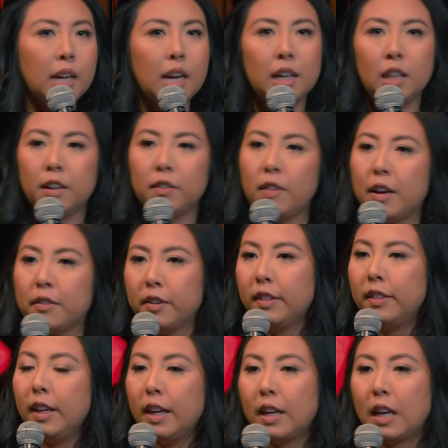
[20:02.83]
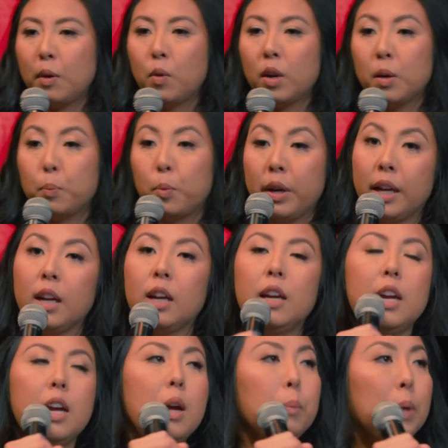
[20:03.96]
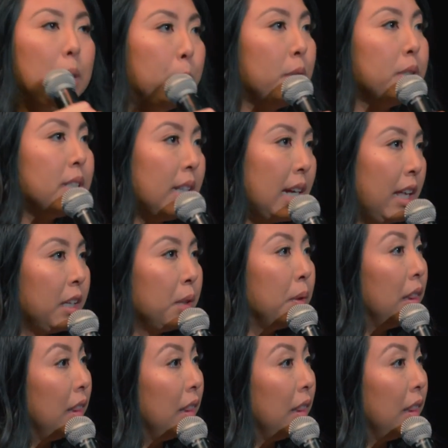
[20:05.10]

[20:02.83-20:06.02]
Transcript: I love everything, and I want to bring people together with